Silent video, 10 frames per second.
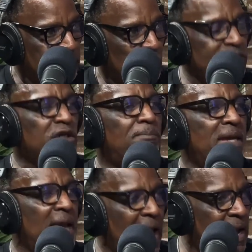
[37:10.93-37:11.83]
We should
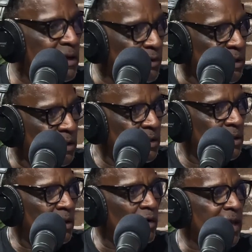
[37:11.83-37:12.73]
be angry.
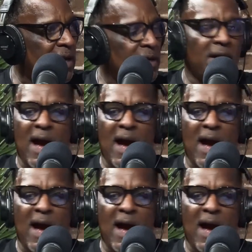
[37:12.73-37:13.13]
Okay?